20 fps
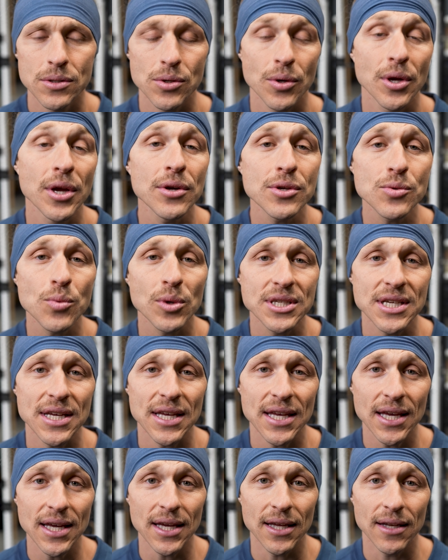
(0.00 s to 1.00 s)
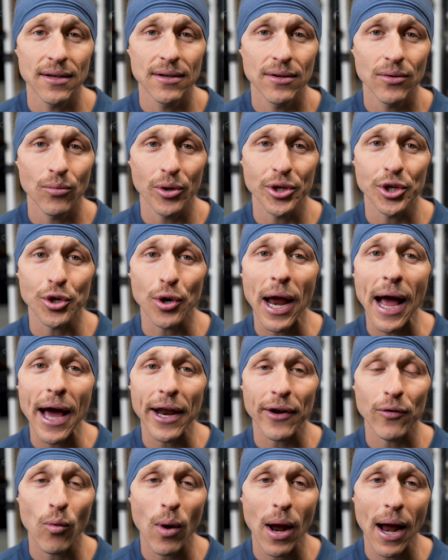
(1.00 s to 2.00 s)
So here's what to eat when you're
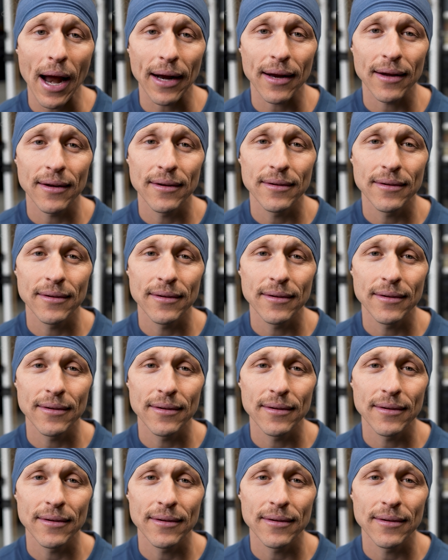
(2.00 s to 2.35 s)
out of whack.